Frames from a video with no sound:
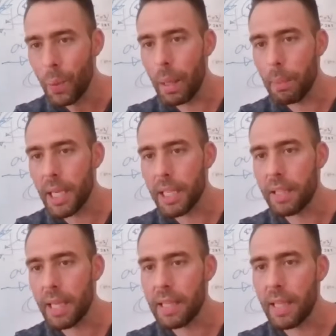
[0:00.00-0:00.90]
Website
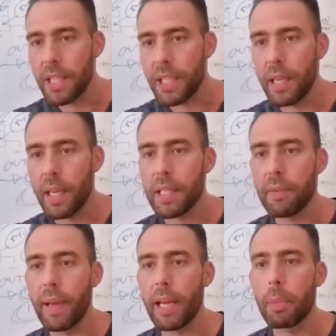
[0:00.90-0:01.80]
translation is
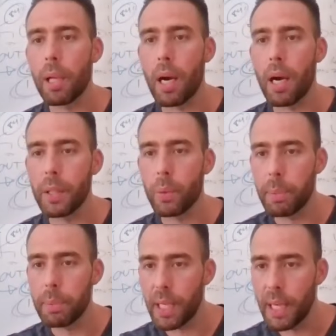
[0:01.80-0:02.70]
available on the
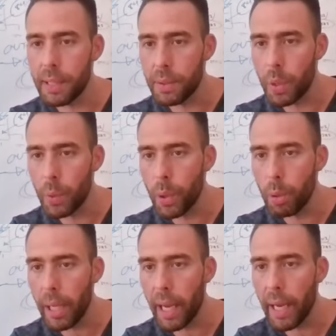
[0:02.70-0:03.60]
website. We
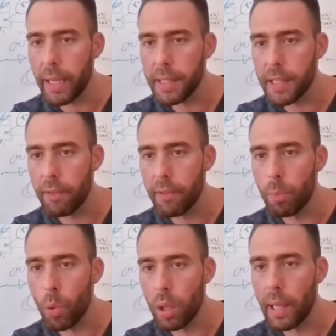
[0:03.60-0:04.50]
will be adding several
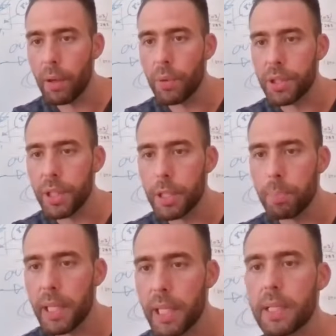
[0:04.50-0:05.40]
more languages.
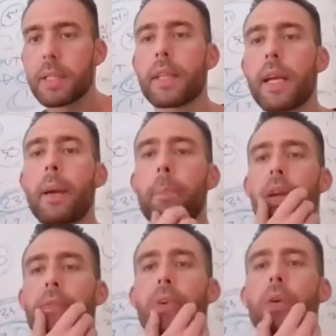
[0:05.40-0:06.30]
Please type,
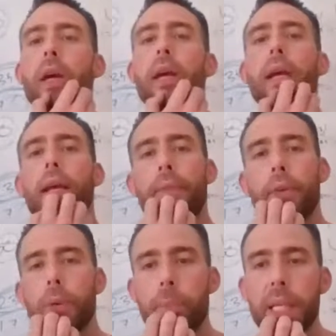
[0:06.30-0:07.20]
if you're
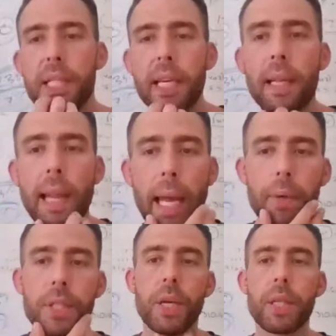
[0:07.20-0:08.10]
missing a
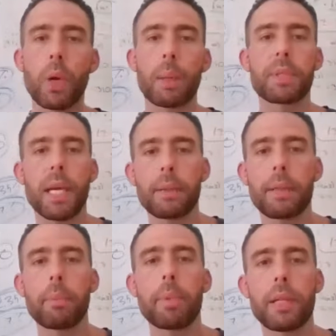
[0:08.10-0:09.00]
language on the website,
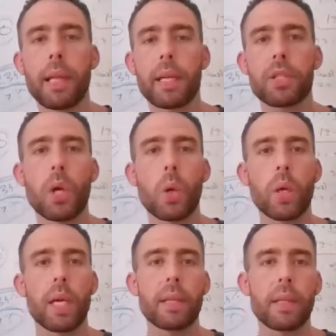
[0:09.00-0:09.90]
let us know
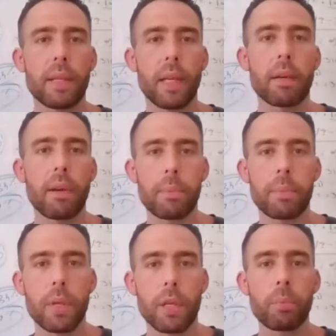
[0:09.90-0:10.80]
in the
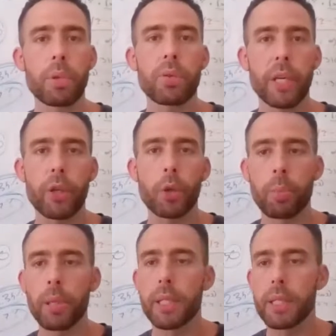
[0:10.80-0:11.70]
Telegram community
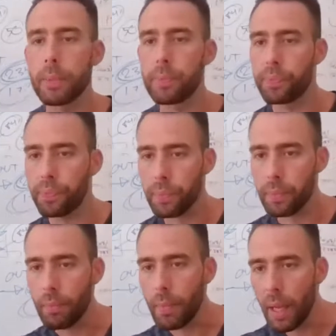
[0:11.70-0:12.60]
group, please,
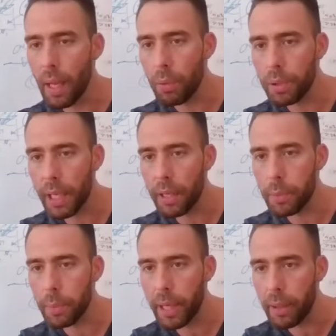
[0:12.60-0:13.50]
and we'll take it
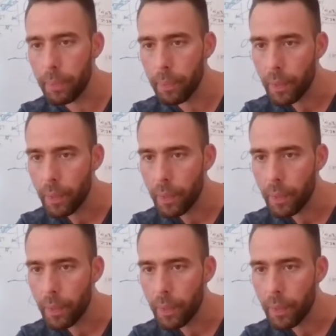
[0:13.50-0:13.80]
from there.